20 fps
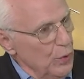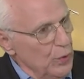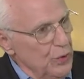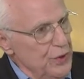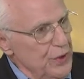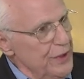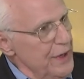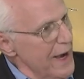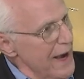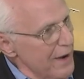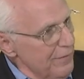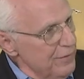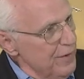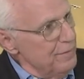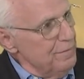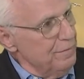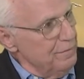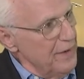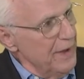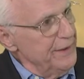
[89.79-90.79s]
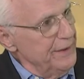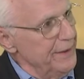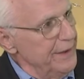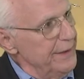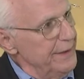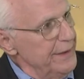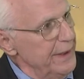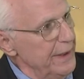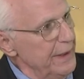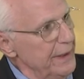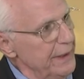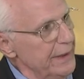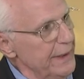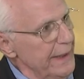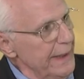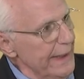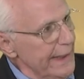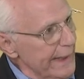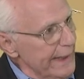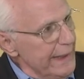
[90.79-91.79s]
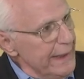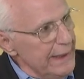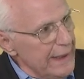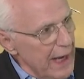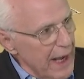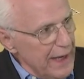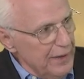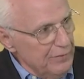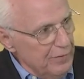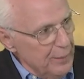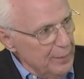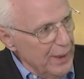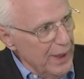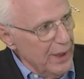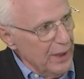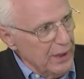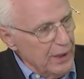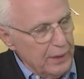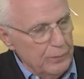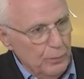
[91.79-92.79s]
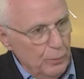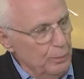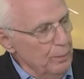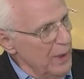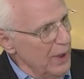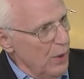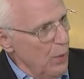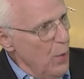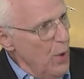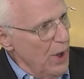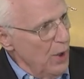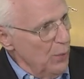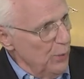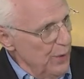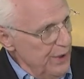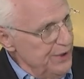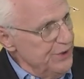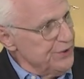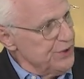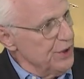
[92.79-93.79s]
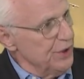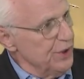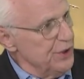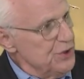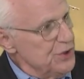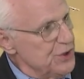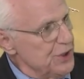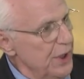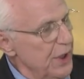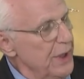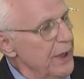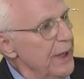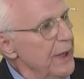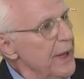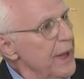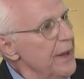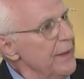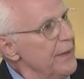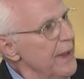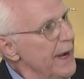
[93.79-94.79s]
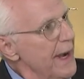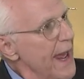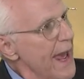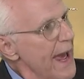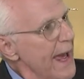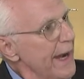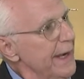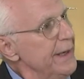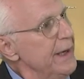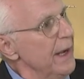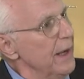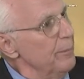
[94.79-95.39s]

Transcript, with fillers: never funded any kind of marijuana research that had